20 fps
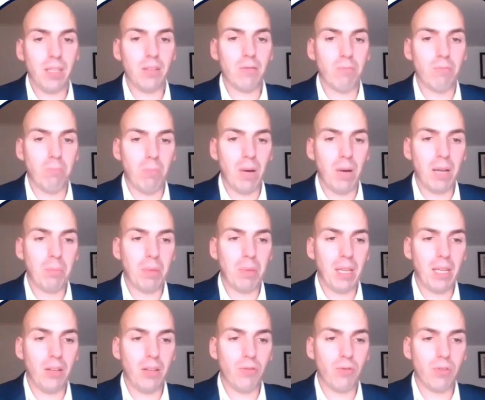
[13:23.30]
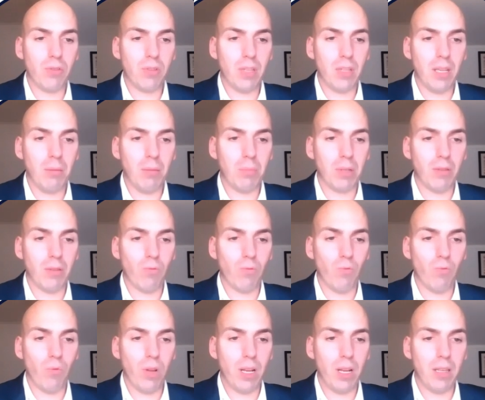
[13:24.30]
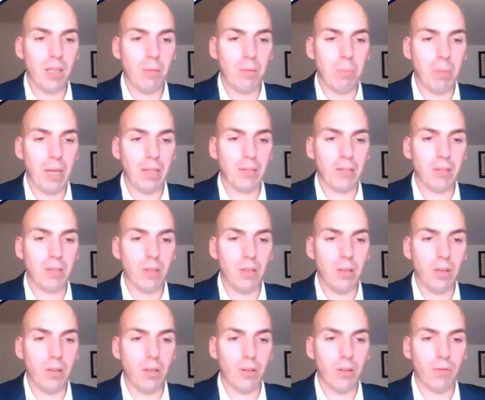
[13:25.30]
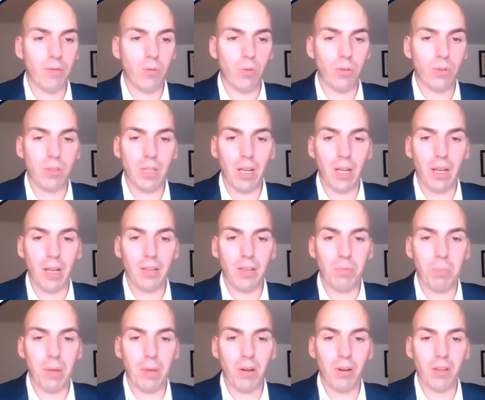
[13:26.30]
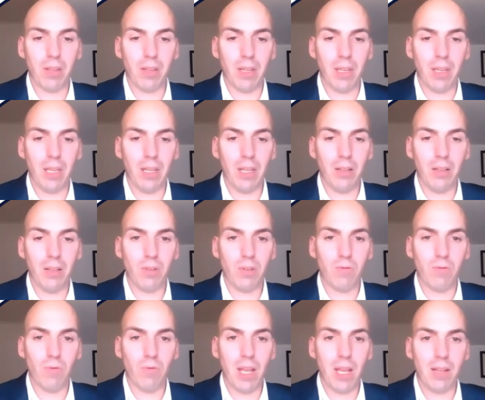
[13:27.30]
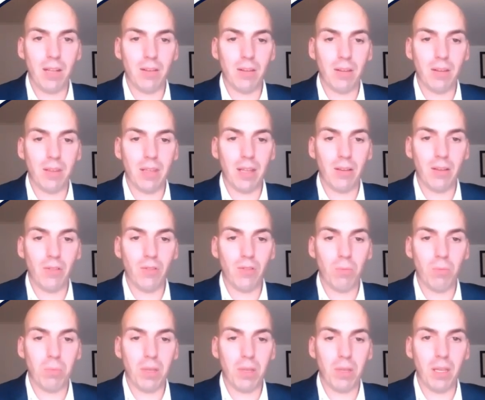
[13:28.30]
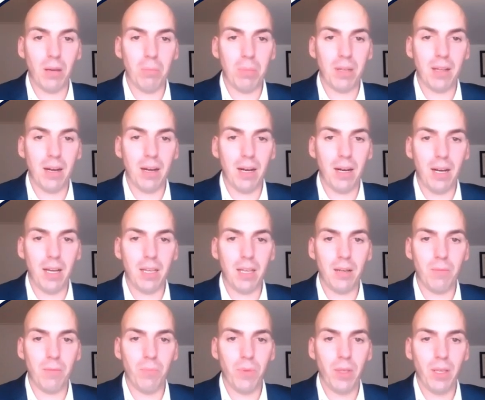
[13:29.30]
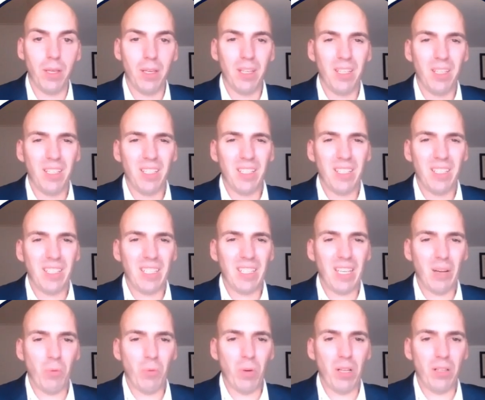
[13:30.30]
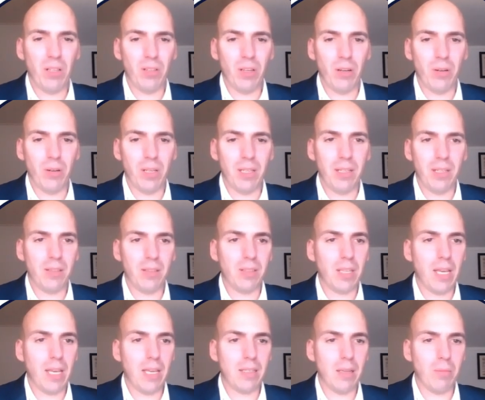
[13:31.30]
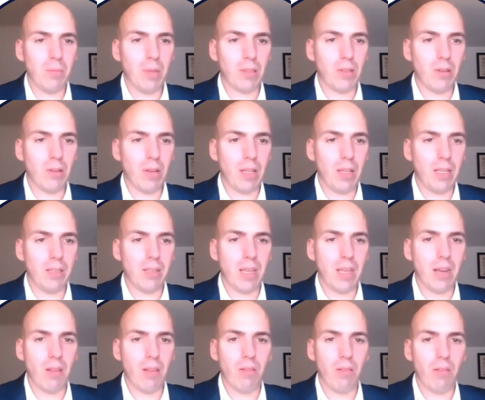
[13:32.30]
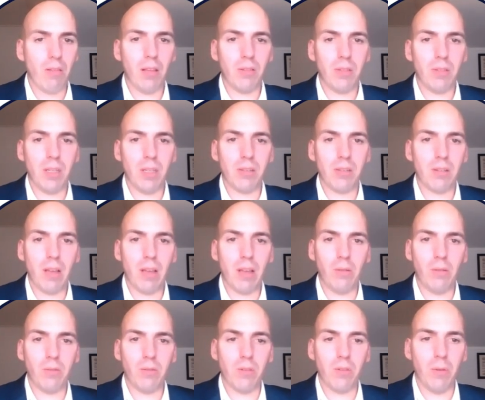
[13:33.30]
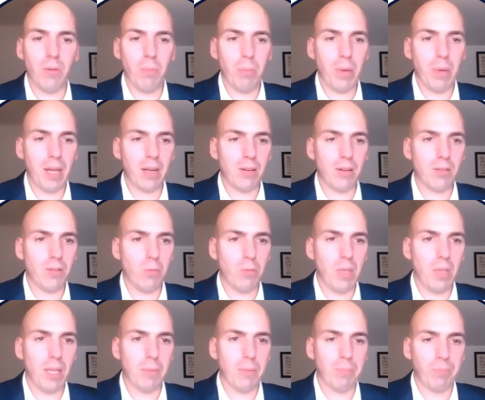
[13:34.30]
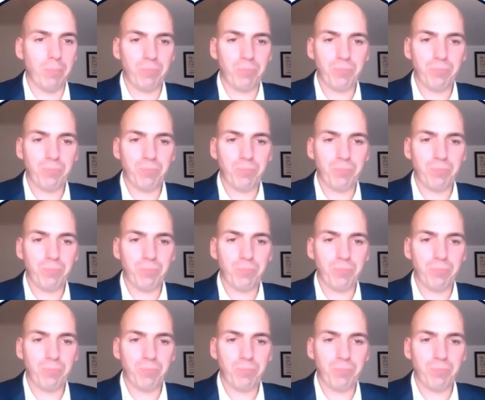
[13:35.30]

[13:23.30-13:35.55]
This might be interesting, but it really depends on, of course, the lease period and the interest rate. That should be a bit higher. Yeah, well, no, in this case I'm not going to lease anything. This sounds better to me.